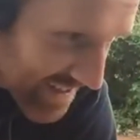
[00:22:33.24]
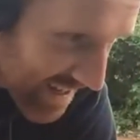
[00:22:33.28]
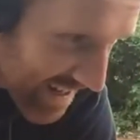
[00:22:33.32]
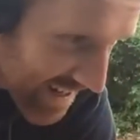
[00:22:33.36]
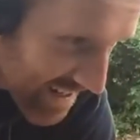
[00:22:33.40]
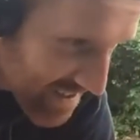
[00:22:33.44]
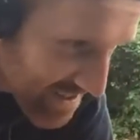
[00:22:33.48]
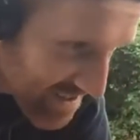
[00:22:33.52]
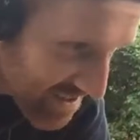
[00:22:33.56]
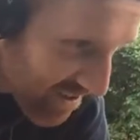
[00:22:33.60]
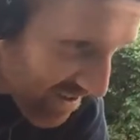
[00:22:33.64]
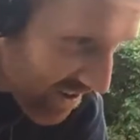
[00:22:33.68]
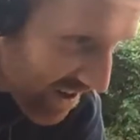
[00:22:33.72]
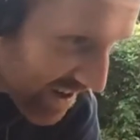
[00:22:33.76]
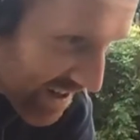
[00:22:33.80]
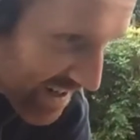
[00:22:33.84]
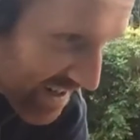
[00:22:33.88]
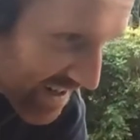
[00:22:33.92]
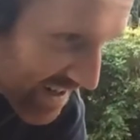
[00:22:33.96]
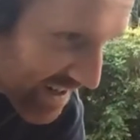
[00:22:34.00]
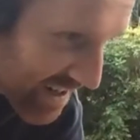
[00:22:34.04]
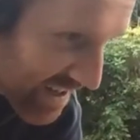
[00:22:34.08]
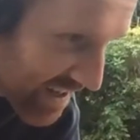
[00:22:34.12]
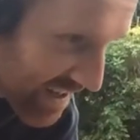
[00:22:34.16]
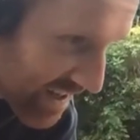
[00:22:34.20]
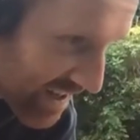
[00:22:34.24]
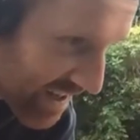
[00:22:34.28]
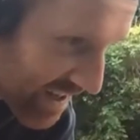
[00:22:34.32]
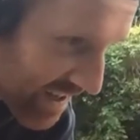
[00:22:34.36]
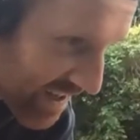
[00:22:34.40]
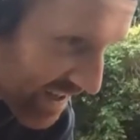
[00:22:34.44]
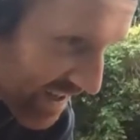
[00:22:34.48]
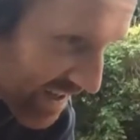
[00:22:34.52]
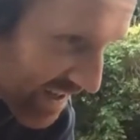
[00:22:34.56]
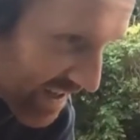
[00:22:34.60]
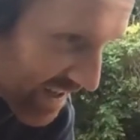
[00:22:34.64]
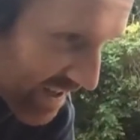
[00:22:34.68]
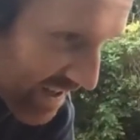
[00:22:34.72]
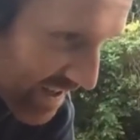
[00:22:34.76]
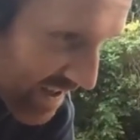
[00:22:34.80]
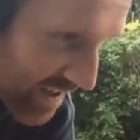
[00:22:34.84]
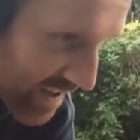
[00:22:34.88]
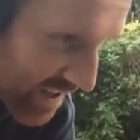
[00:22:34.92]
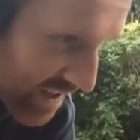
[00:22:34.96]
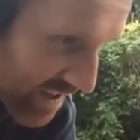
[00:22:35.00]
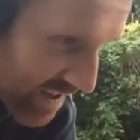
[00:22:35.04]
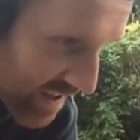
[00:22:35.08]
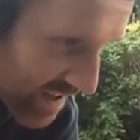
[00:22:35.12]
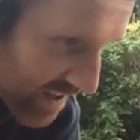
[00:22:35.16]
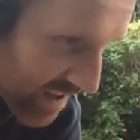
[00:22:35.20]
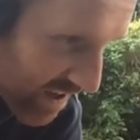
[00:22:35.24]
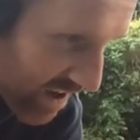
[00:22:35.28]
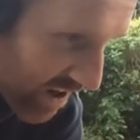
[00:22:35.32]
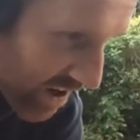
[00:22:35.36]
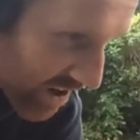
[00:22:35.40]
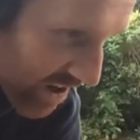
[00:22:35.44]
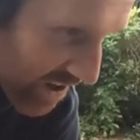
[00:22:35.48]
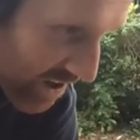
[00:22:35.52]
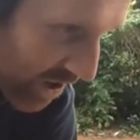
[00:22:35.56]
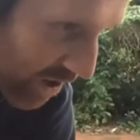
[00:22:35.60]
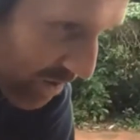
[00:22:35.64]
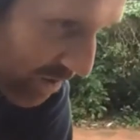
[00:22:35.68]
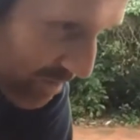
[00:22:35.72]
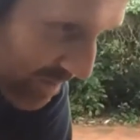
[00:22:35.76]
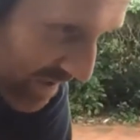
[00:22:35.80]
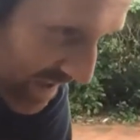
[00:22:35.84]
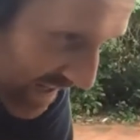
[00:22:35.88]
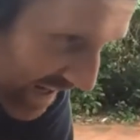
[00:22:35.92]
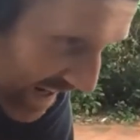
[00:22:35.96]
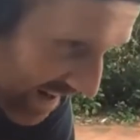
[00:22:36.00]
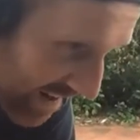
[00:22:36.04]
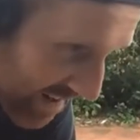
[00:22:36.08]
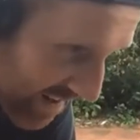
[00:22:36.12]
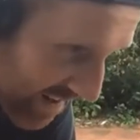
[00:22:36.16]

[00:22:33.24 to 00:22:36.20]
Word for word: Get excited. Oh, Kobe and